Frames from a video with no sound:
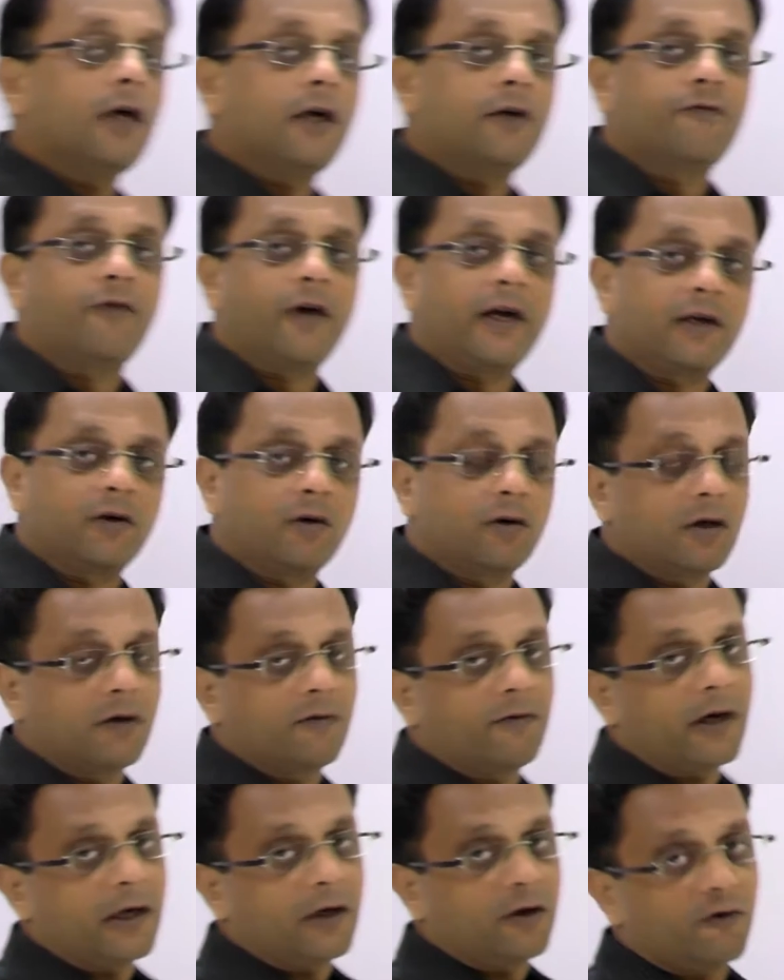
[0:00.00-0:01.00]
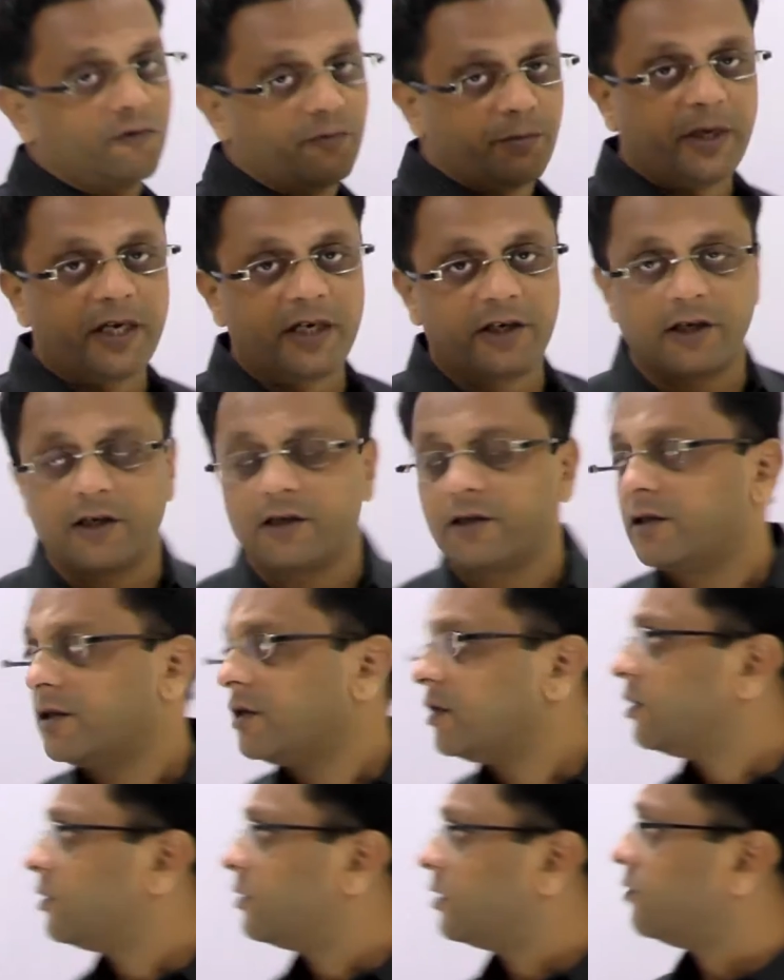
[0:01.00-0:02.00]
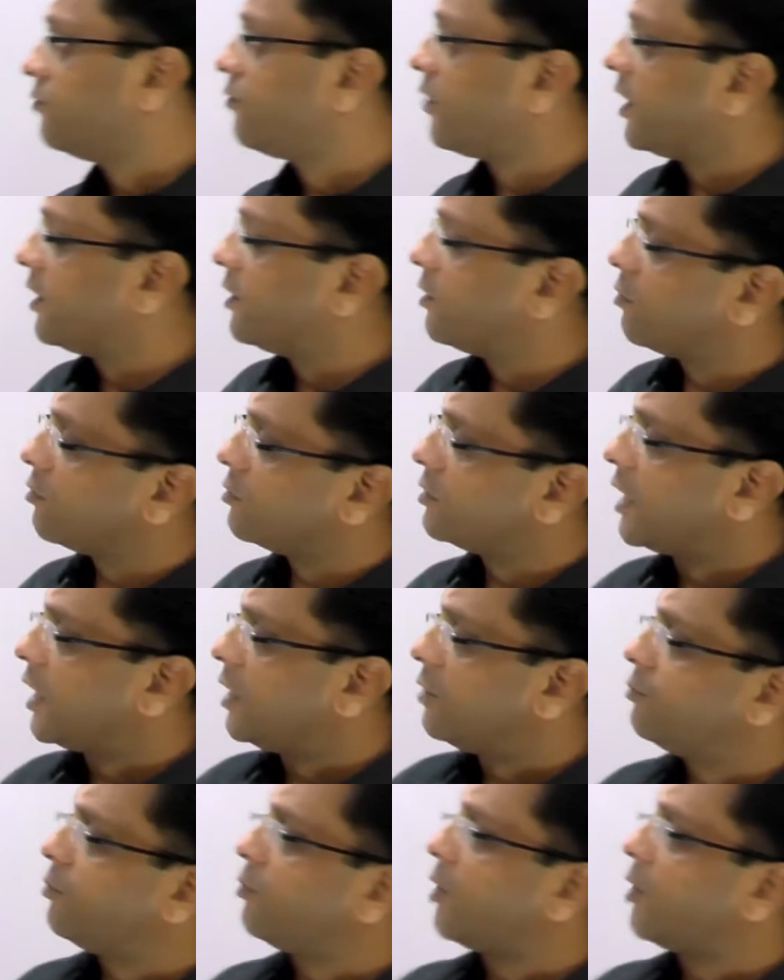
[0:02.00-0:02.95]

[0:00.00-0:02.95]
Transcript: and find out the value of beta, and find out that